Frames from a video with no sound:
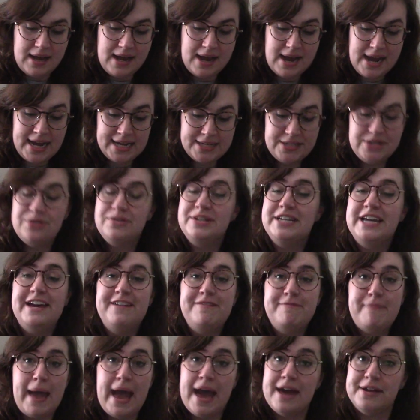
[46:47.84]
I don't
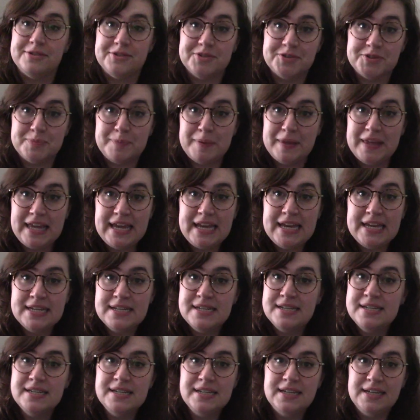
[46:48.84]
have patterns
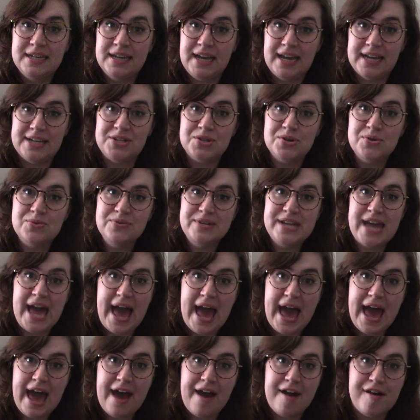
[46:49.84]
planned. I don't
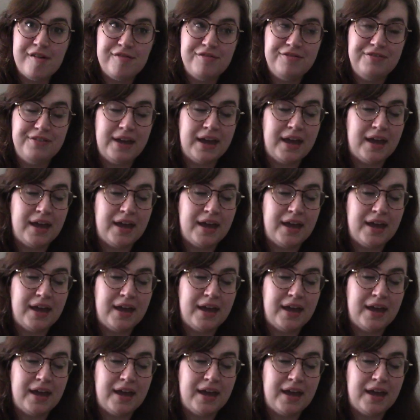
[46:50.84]
have